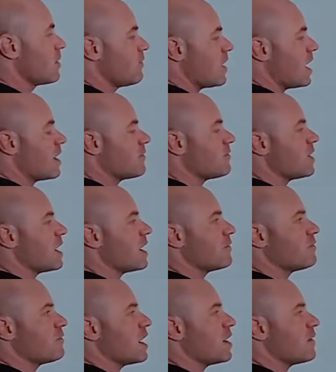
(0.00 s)
5,
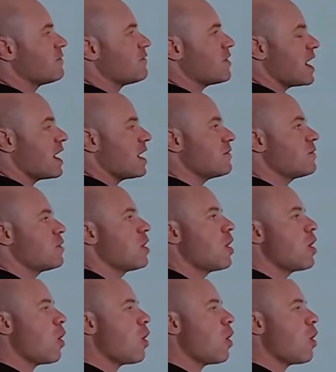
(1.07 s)
5, 5, 5.